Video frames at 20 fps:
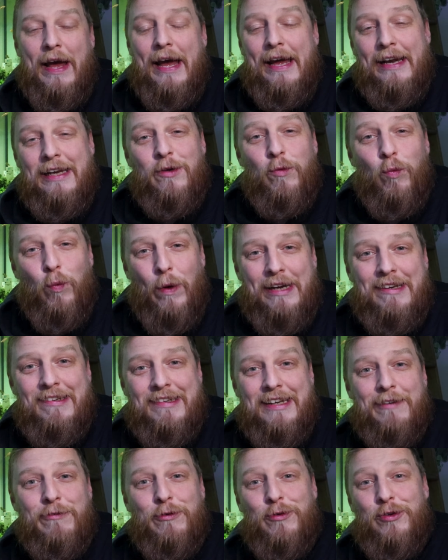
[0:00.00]
that any
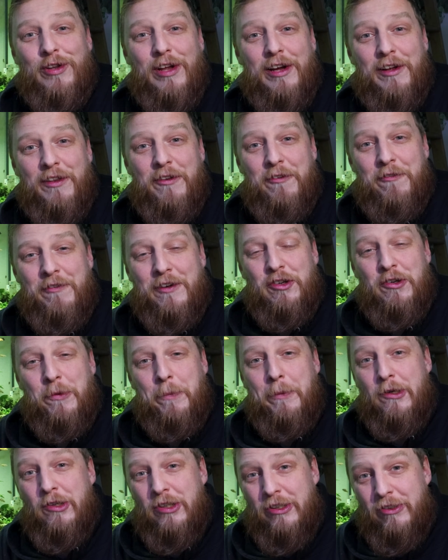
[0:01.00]
waste levels that the fish are
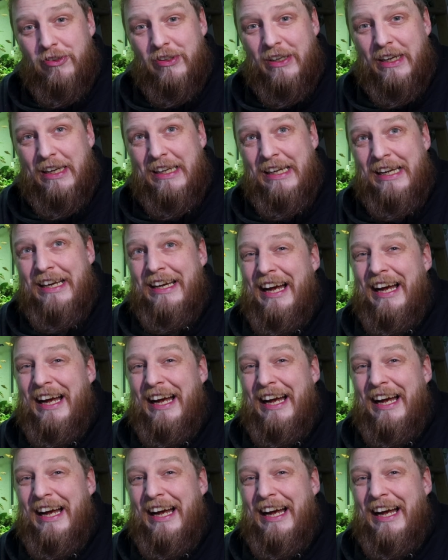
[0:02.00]
producing